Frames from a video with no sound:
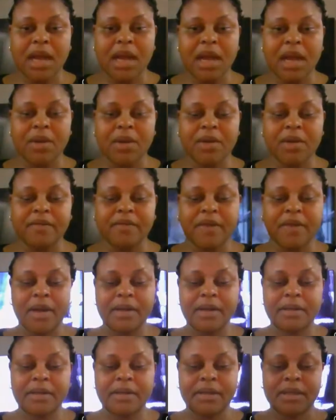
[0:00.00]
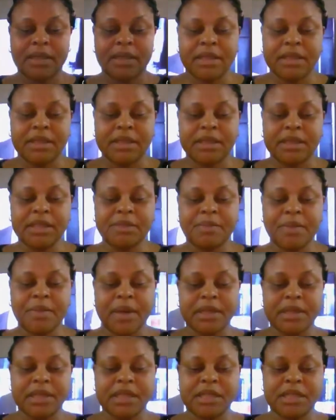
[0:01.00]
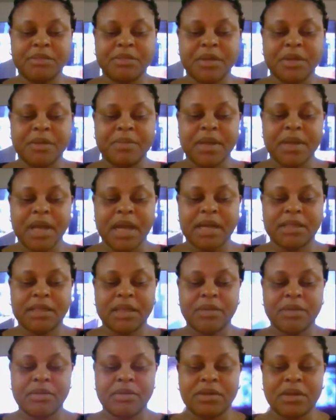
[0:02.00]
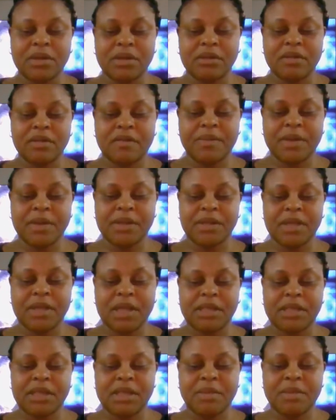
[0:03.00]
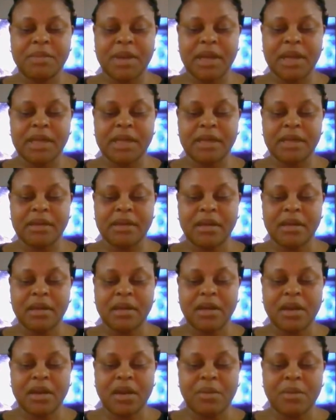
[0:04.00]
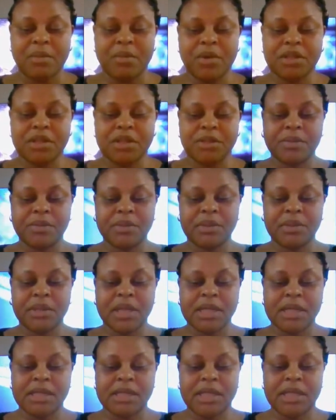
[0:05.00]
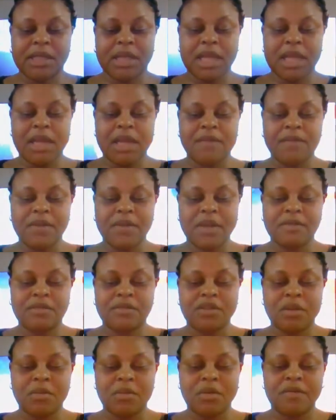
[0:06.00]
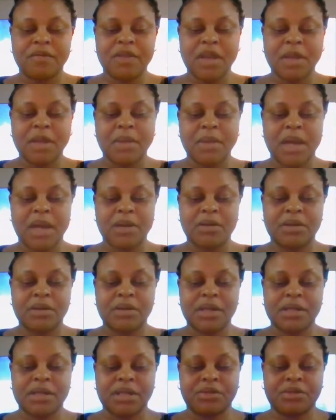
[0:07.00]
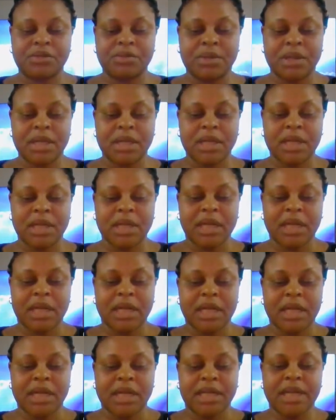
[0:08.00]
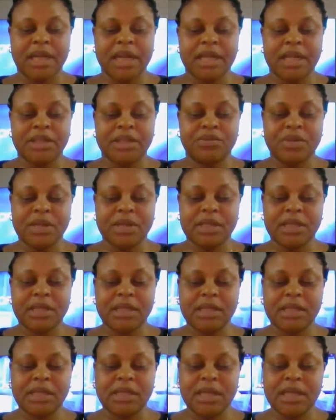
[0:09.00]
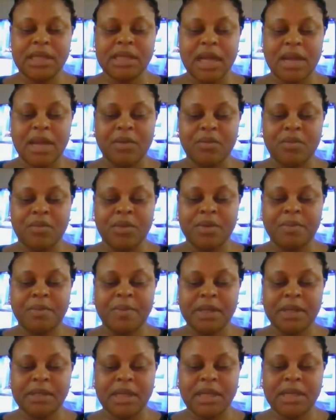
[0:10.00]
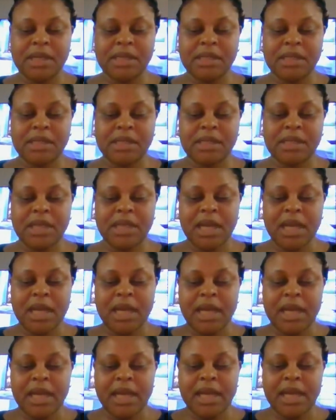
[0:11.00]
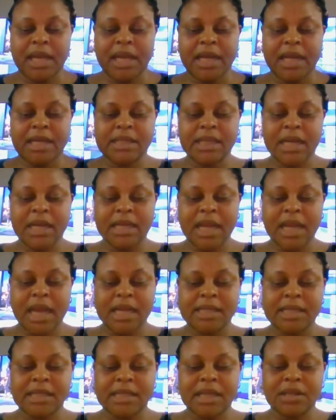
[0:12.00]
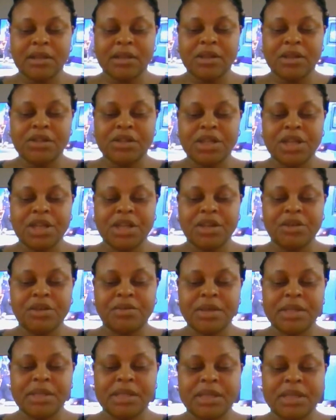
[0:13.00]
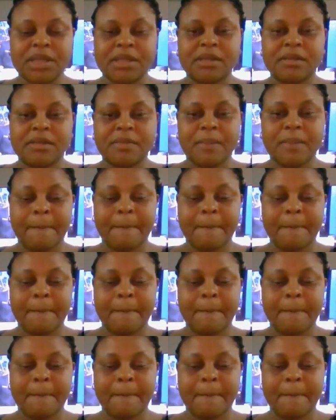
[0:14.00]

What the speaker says: However, this practice may be as a result of patients demanding multiple tests, even if some of them are not necessary. The interesting thing with patients is that as technology increases,